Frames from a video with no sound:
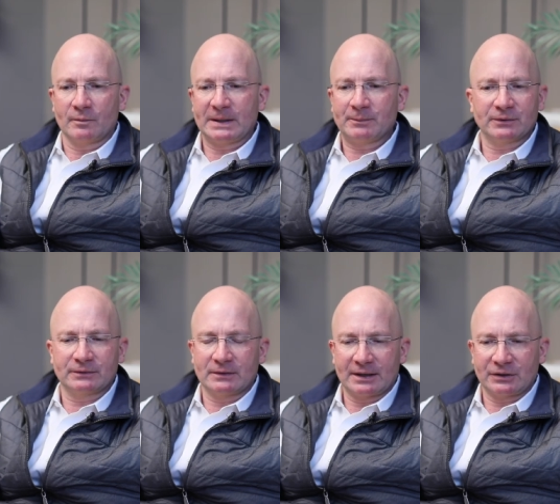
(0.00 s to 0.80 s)

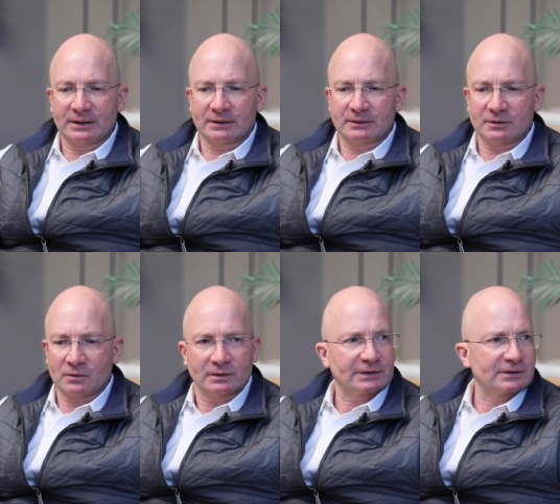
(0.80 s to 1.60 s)
people, I think,
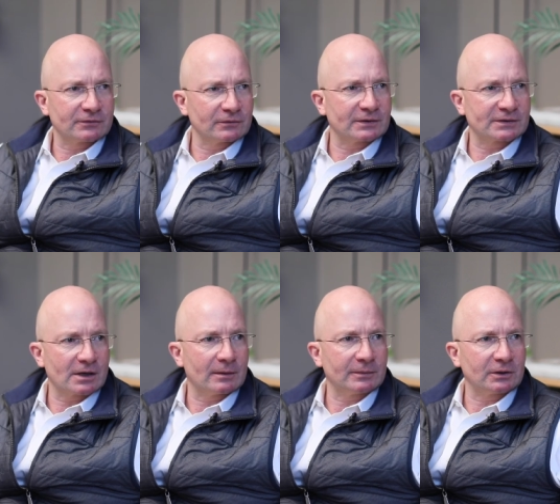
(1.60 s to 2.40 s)
totally screw this
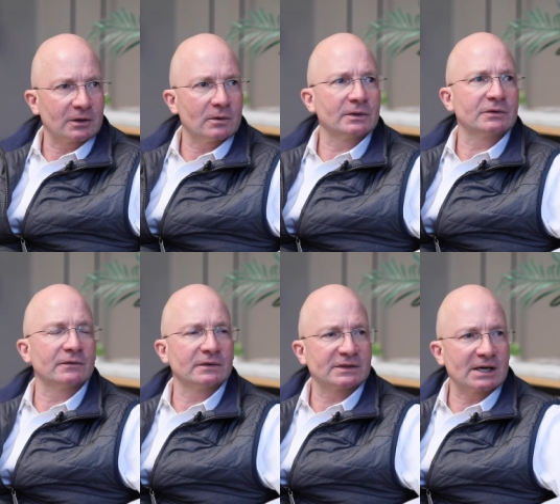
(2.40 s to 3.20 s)
up. You go into
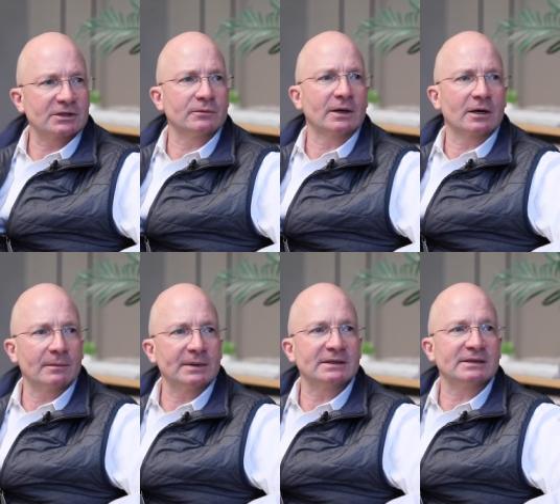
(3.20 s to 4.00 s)
a recession when
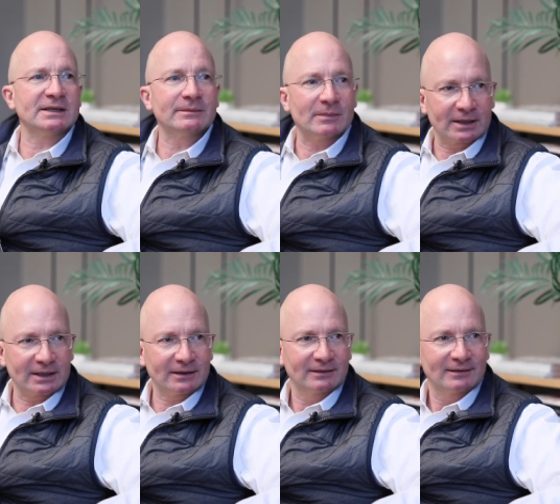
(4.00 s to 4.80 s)
companies need
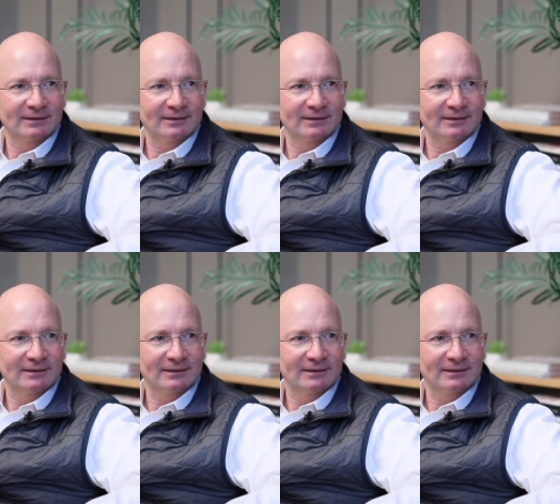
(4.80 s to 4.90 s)
money